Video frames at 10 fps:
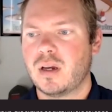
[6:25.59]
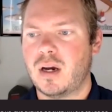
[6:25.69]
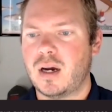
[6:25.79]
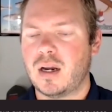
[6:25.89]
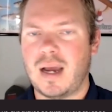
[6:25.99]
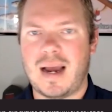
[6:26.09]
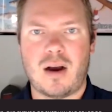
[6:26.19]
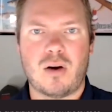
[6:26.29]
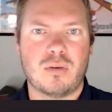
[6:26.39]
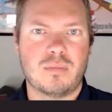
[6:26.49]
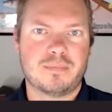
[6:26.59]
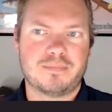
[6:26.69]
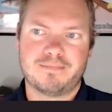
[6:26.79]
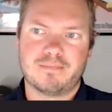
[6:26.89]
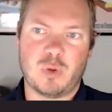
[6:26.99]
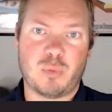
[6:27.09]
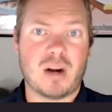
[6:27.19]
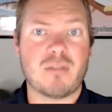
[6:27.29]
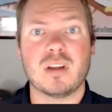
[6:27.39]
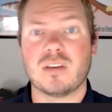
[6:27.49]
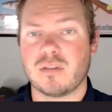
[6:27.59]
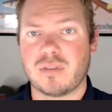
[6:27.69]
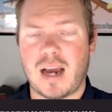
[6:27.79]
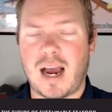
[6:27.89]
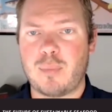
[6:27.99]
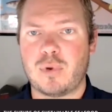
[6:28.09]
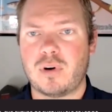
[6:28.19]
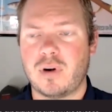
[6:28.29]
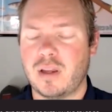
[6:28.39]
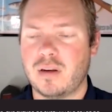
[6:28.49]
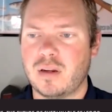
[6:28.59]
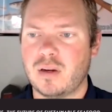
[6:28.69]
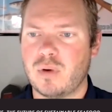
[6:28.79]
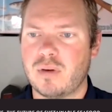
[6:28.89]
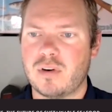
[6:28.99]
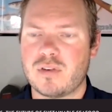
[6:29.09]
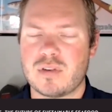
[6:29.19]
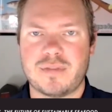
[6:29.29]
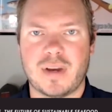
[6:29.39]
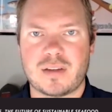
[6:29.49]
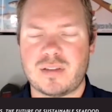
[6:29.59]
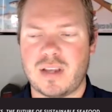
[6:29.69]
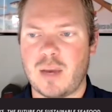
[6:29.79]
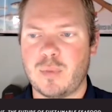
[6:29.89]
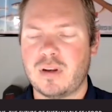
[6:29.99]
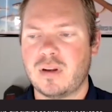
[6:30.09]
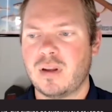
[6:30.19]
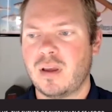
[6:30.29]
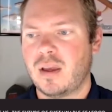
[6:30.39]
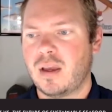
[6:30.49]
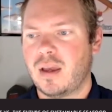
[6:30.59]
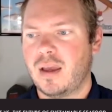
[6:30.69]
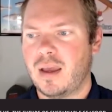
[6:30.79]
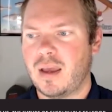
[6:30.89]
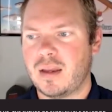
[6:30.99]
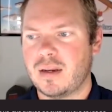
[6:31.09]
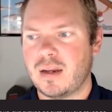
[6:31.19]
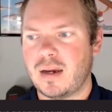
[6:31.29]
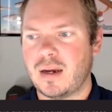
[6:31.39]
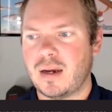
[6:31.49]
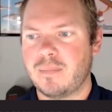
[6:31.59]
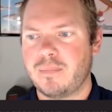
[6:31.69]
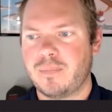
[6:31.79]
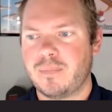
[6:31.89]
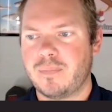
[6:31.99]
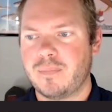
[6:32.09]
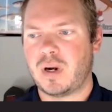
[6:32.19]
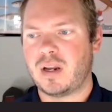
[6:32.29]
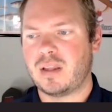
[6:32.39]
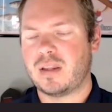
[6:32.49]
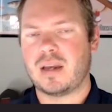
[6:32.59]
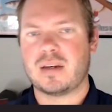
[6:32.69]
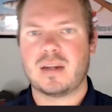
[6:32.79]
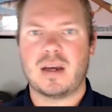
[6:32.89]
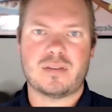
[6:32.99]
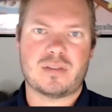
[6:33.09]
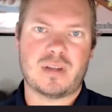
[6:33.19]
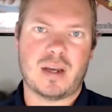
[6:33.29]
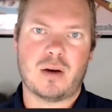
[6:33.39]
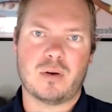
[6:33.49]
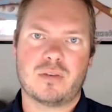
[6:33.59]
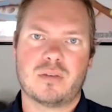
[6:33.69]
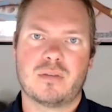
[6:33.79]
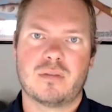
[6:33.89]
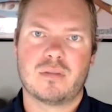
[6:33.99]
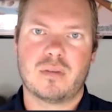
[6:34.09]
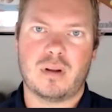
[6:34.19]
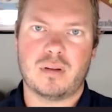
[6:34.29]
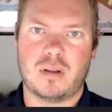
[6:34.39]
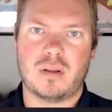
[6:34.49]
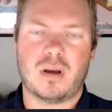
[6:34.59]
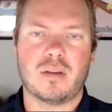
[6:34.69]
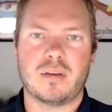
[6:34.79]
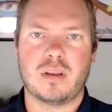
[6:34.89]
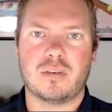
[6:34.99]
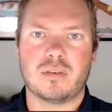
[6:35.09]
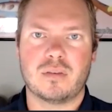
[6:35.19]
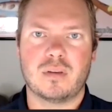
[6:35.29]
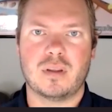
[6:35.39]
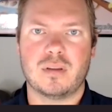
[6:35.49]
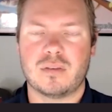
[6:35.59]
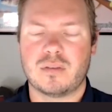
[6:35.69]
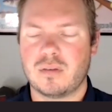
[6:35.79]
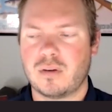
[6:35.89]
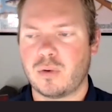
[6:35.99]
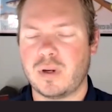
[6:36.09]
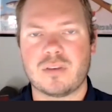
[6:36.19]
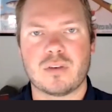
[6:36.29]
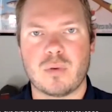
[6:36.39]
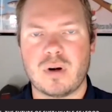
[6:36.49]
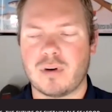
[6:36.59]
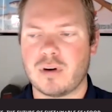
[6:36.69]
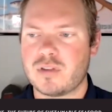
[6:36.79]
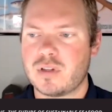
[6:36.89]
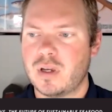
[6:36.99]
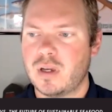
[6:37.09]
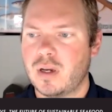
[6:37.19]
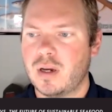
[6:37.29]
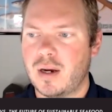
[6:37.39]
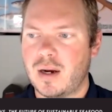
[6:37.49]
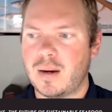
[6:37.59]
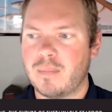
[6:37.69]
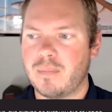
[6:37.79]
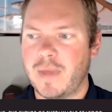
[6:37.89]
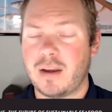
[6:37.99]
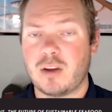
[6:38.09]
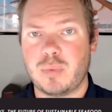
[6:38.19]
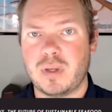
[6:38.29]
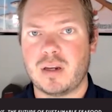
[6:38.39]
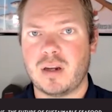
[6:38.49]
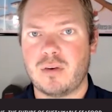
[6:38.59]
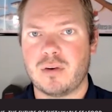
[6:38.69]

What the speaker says: on how the prevalence of copper in rivers affects salmon. And if you're spreading that dust out along these creeks and rivers, that could be another